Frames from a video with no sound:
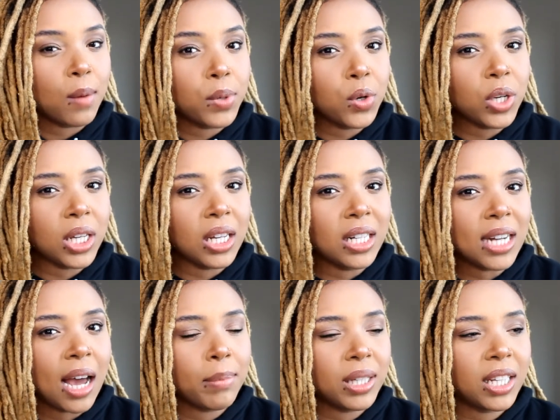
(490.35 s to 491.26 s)
booty
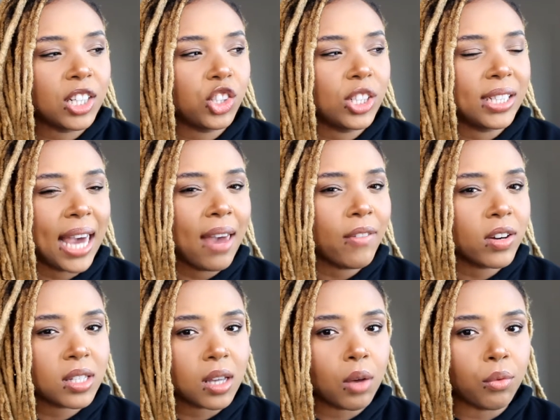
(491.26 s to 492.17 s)
not because she gave
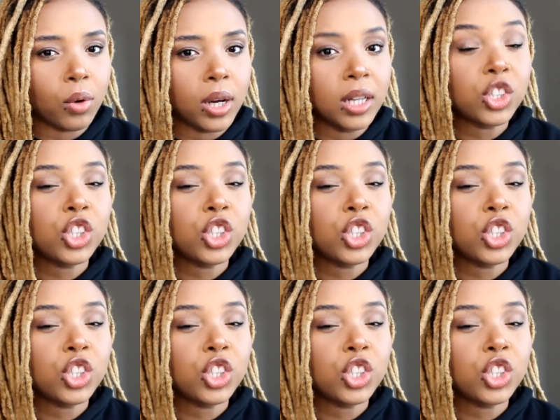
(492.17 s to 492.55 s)
herself one,